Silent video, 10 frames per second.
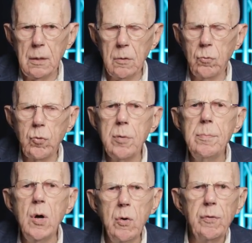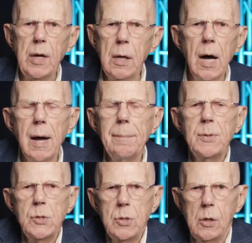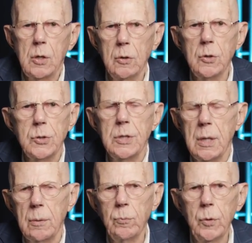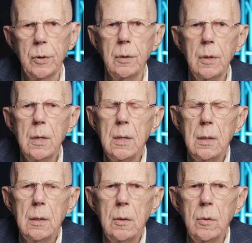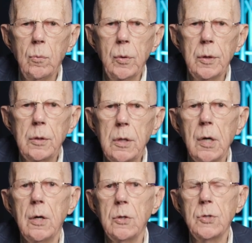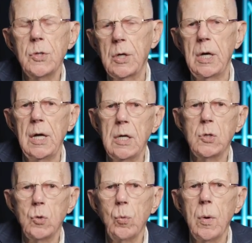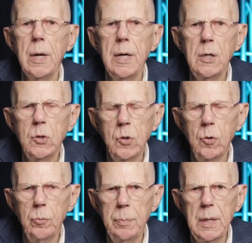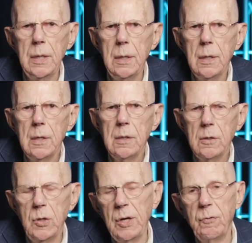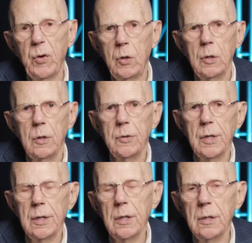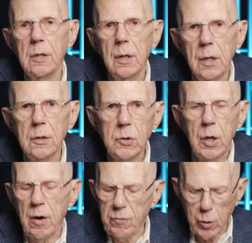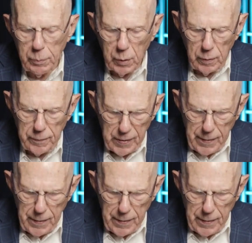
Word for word: removing obstacles that would, would cause the king's way to be difficult and un uncomfortable.